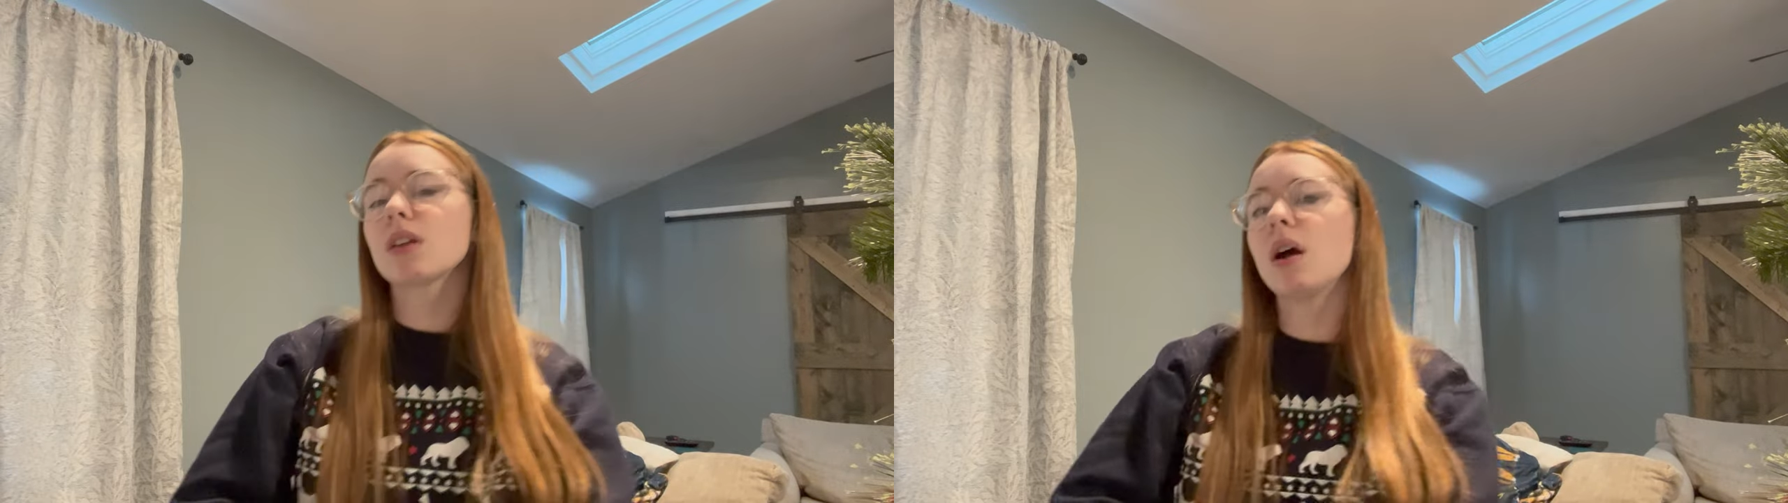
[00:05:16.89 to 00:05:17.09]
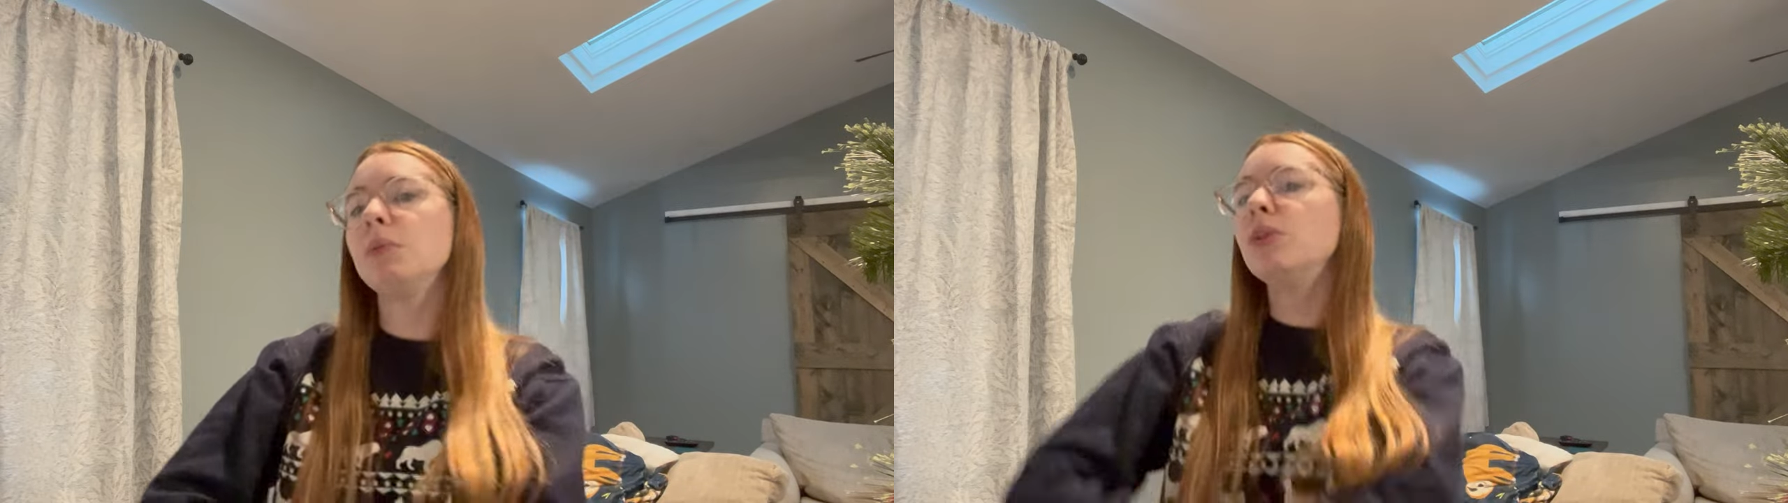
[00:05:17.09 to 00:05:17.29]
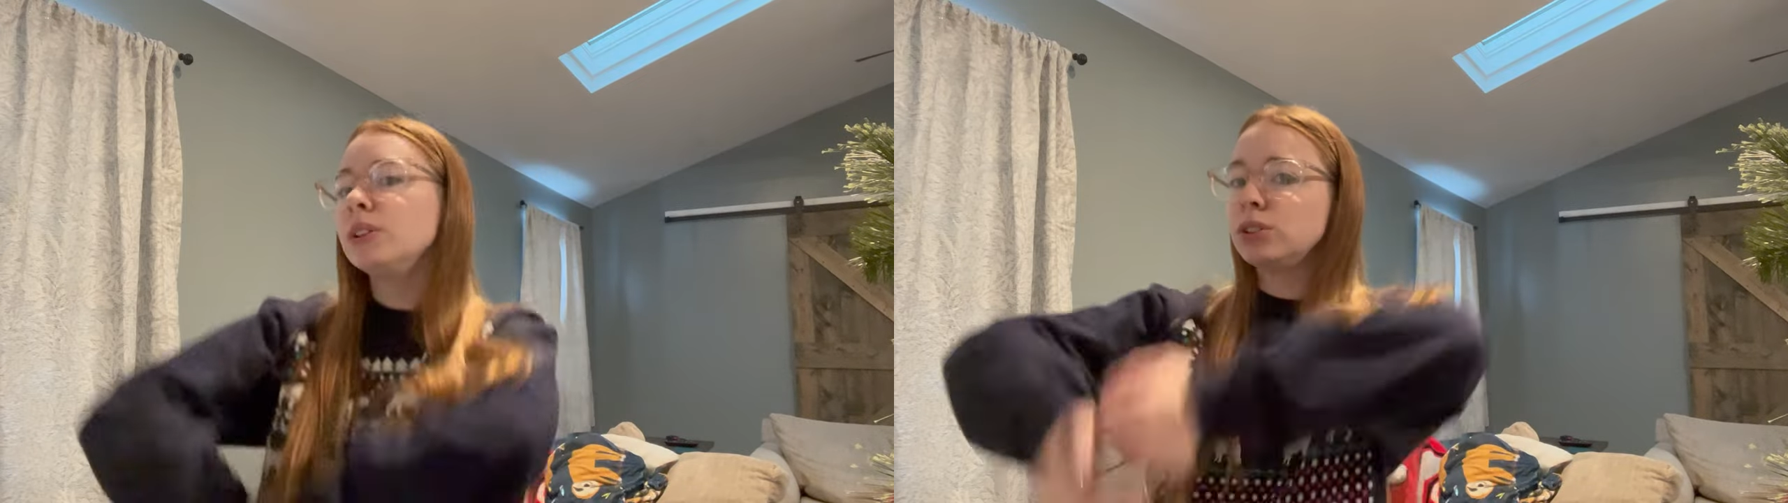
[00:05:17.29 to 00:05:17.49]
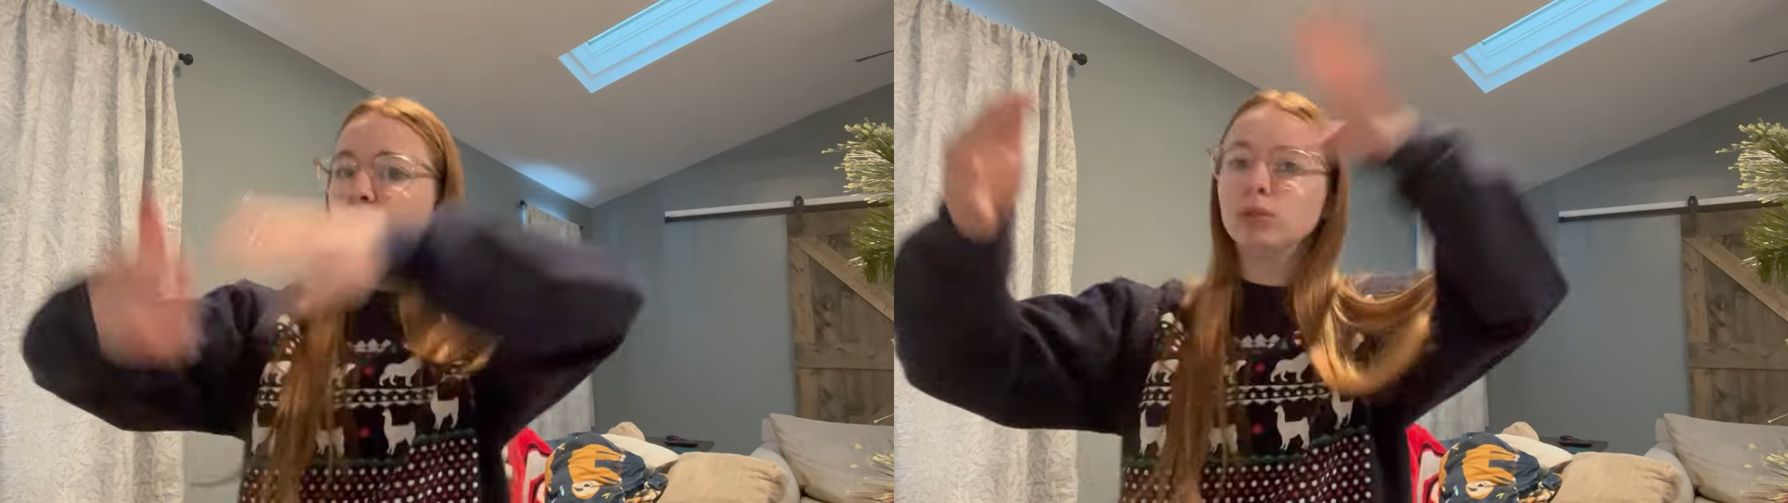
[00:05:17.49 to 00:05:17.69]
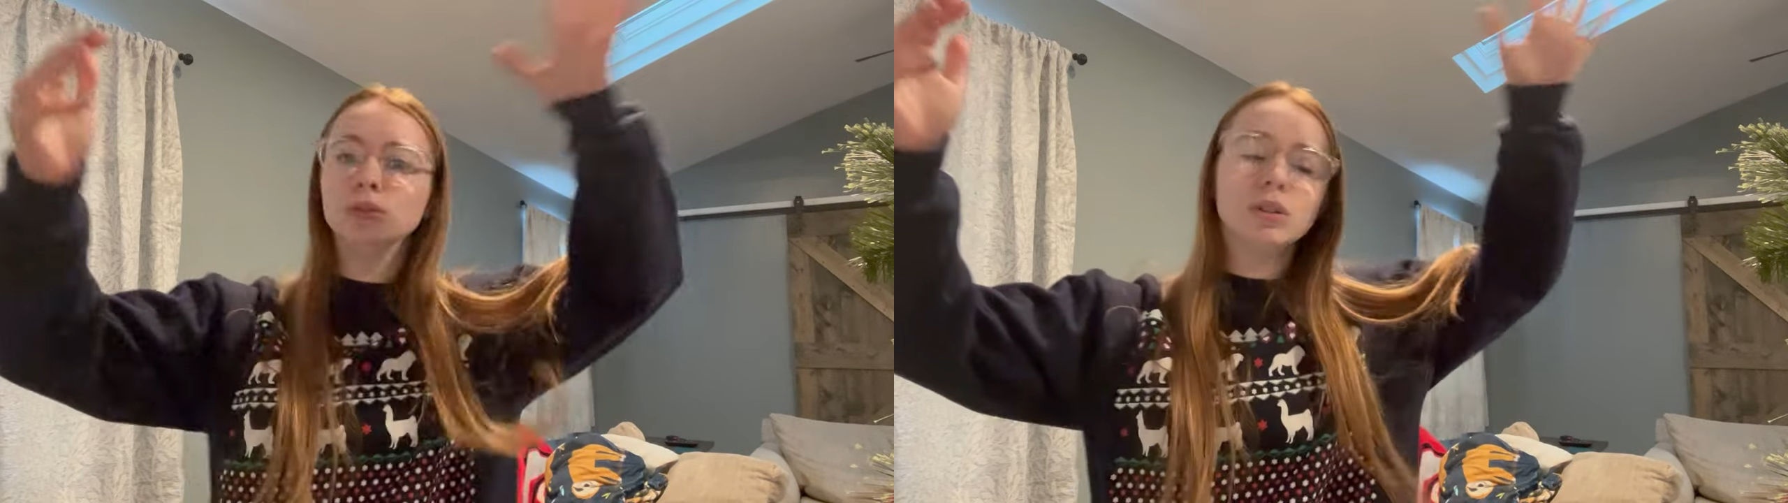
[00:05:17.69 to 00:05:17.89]
I'm going to
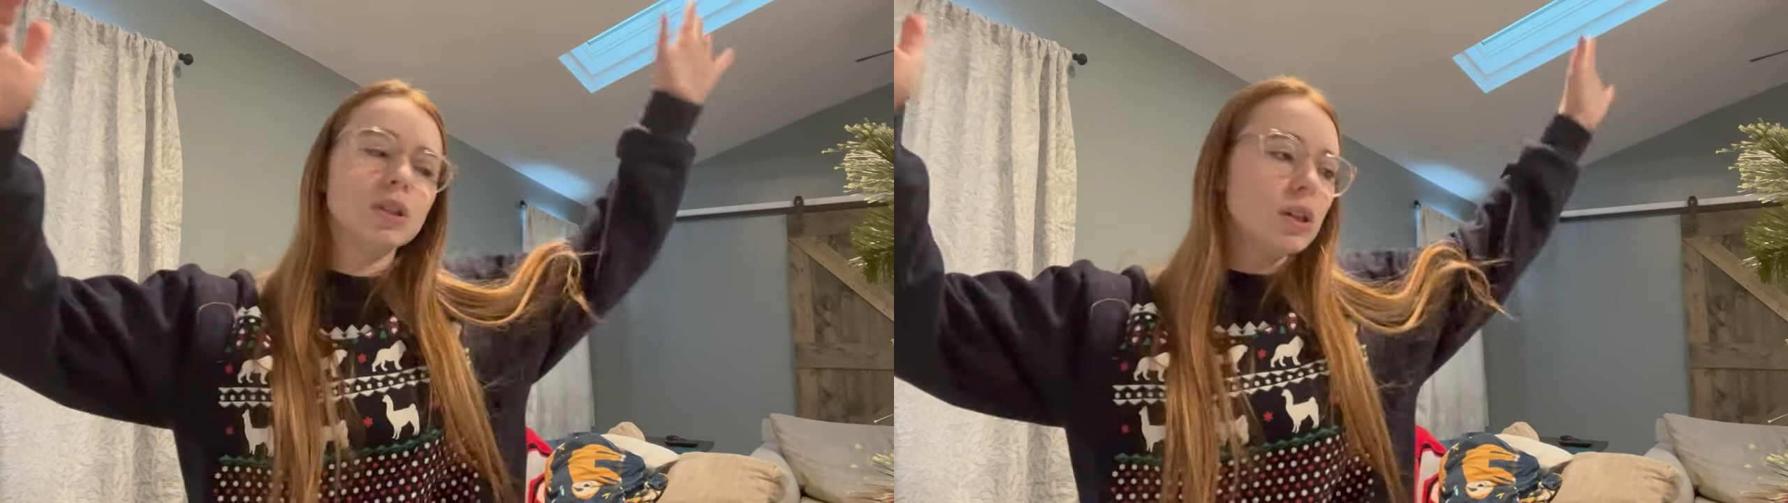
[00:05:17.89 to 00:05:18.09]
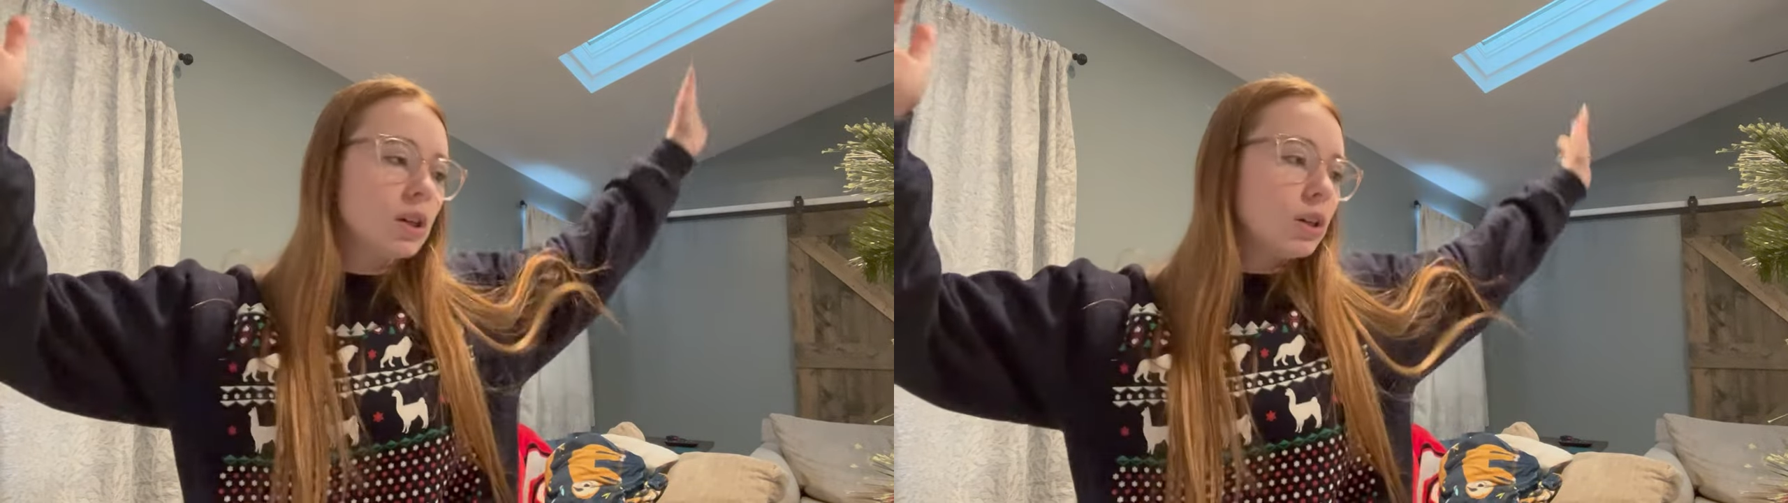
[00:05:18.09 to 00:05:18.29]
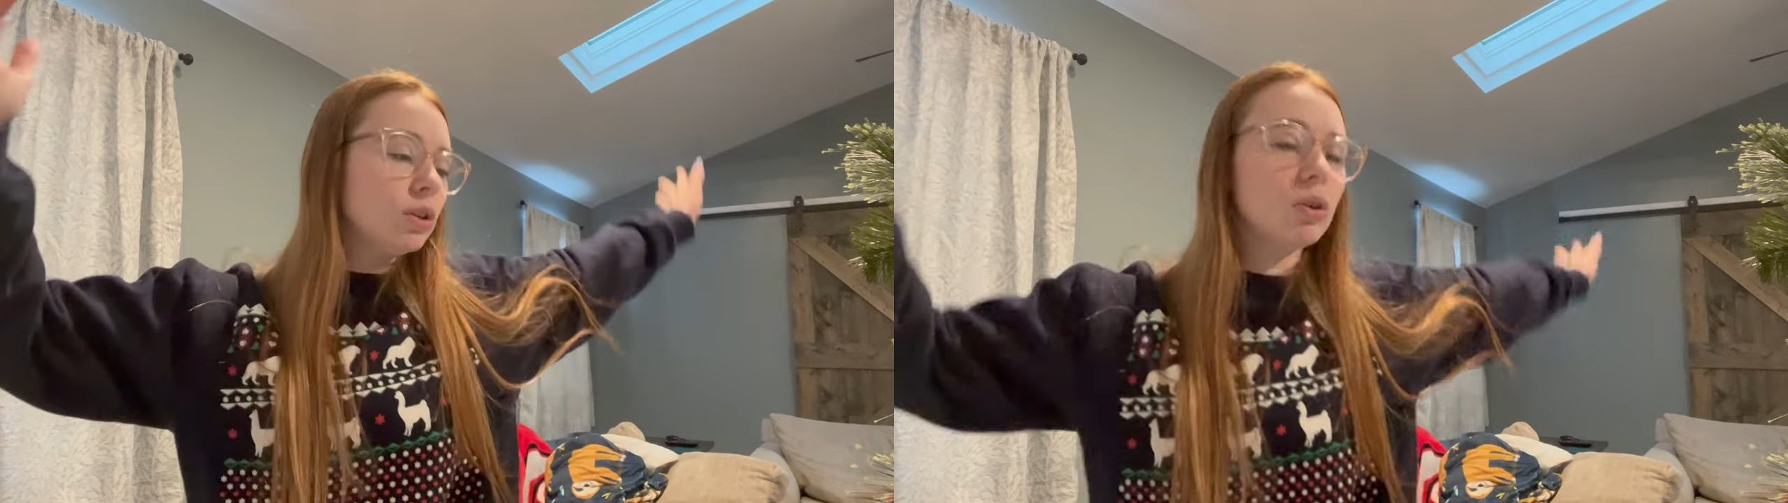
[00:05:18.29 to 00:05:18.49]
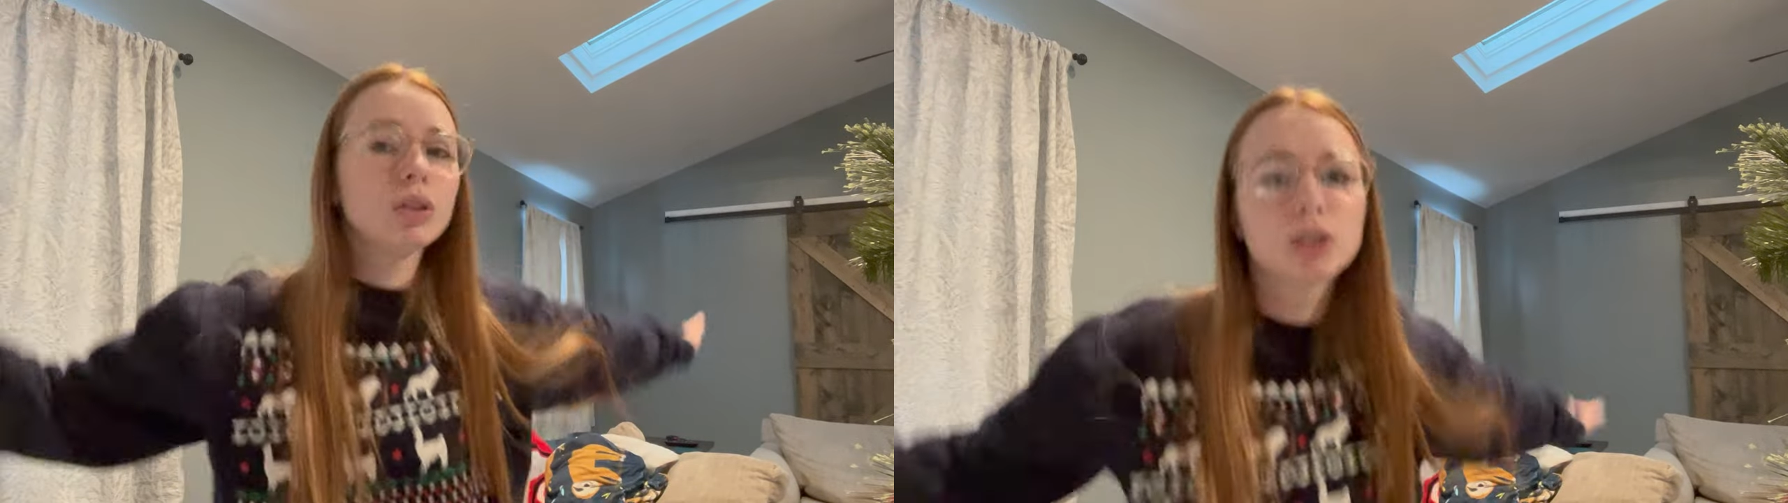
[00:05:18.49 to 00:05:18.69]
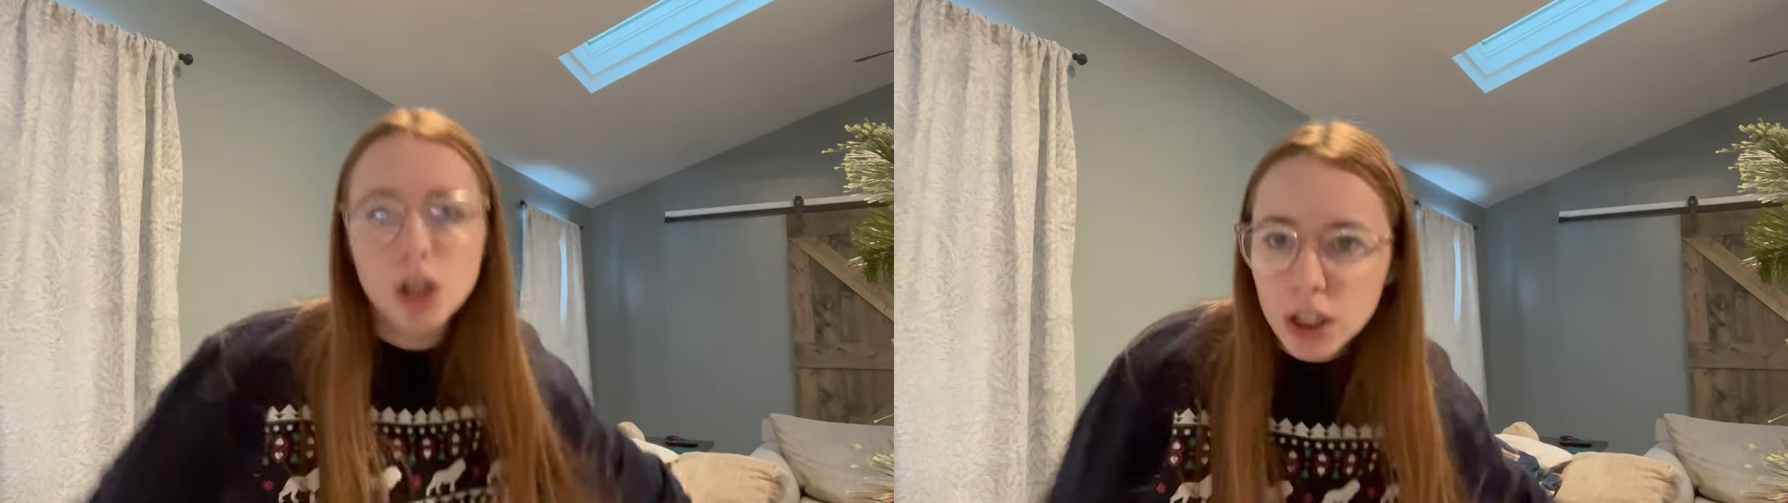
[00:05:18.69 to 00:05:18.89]
go to
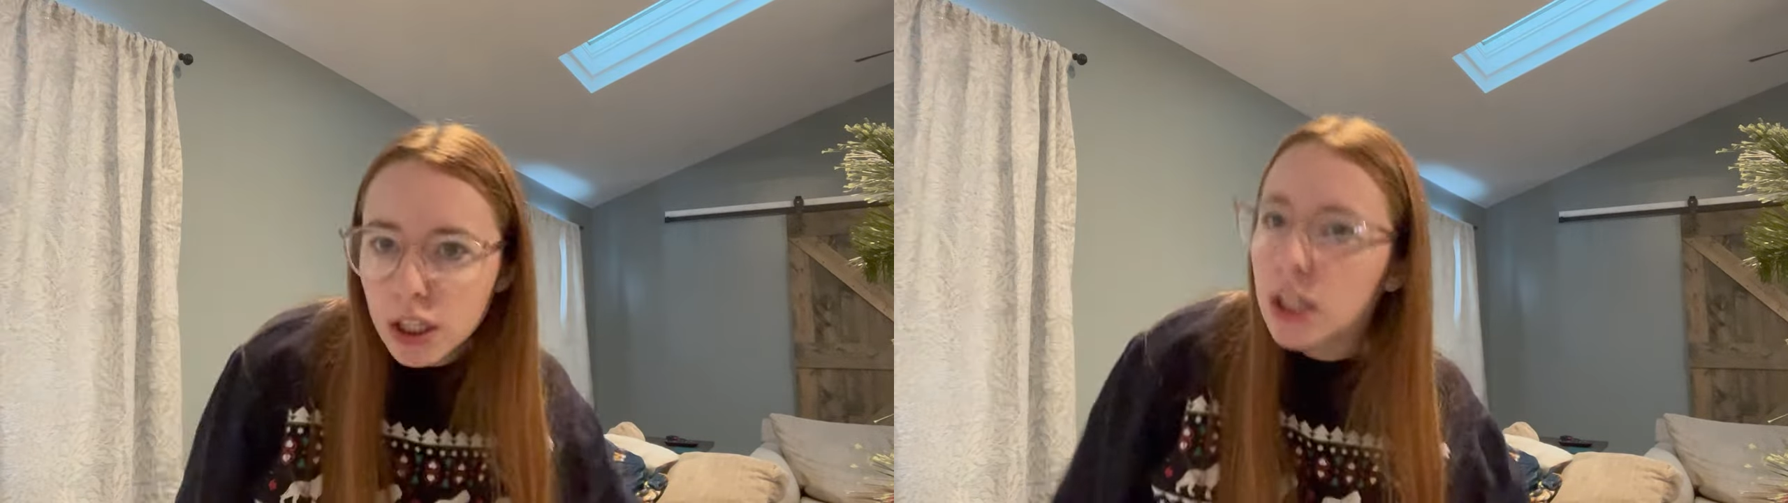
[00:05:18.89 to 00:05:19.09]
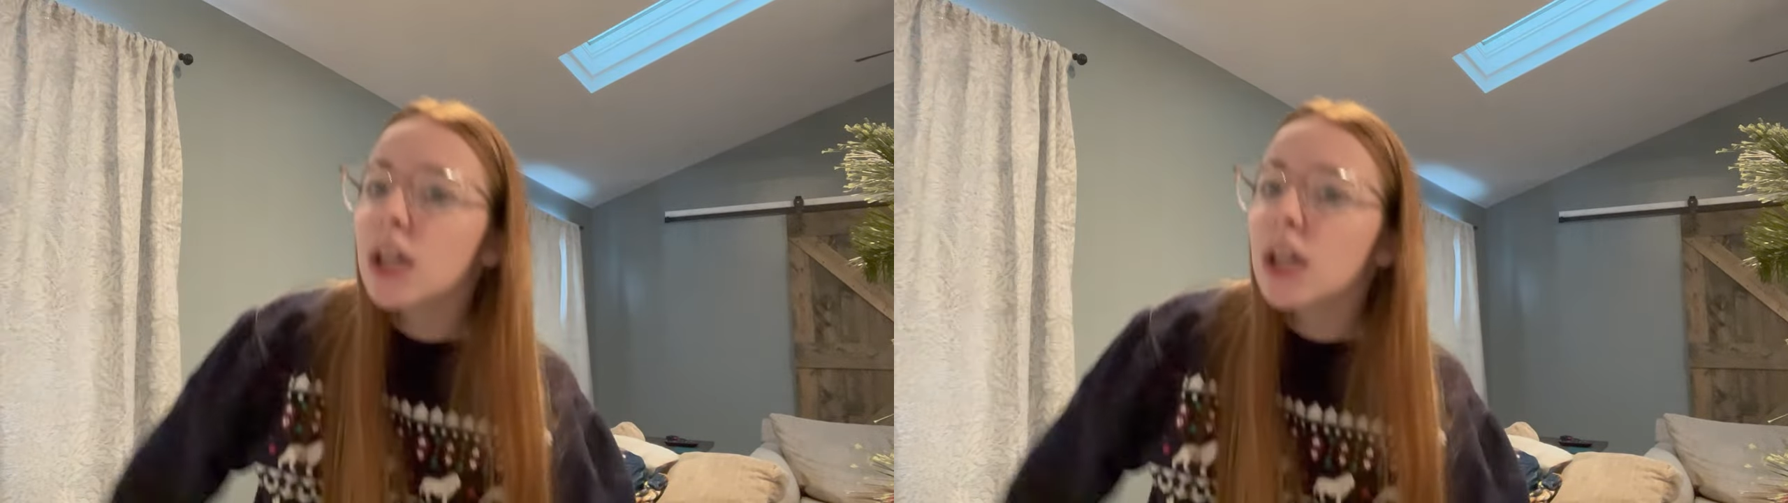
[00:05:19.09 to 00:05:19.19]
Target.